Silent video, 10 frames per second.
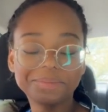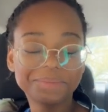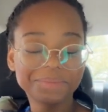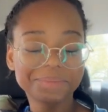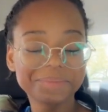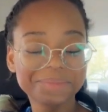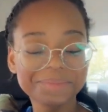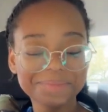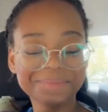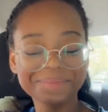
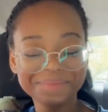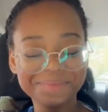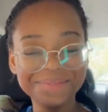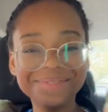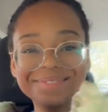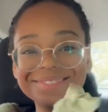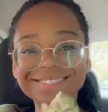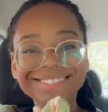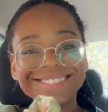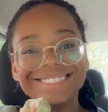
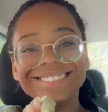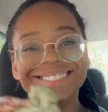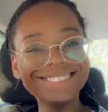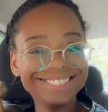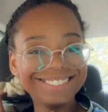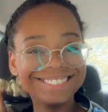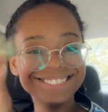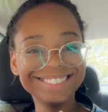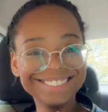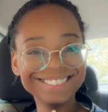
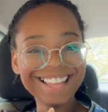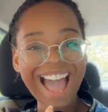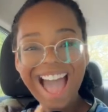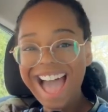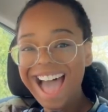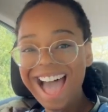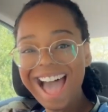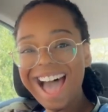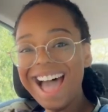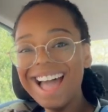
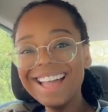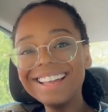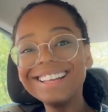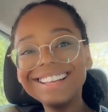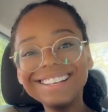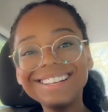(no one is talking)